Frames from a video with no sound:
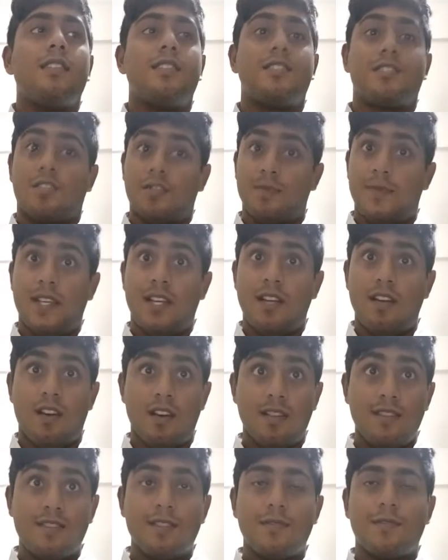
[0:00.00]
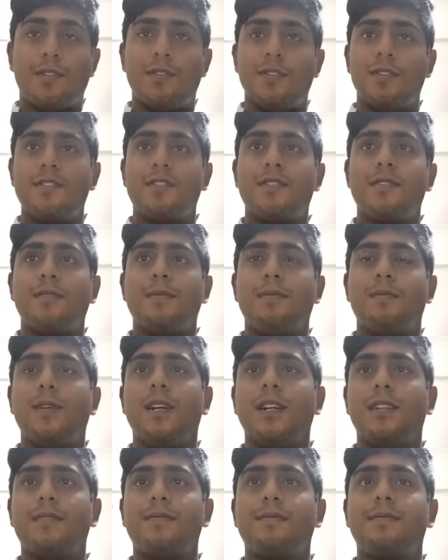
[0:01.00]
this could be eons, of course,
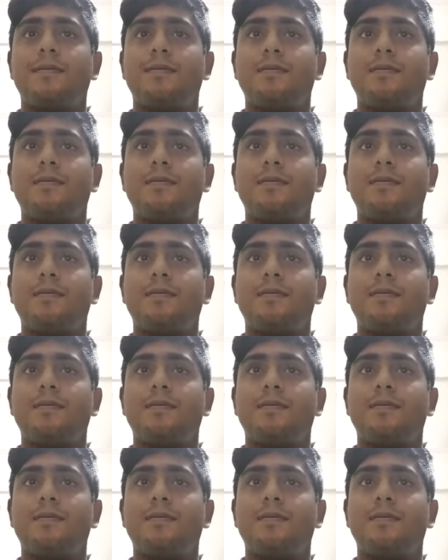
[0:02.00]
but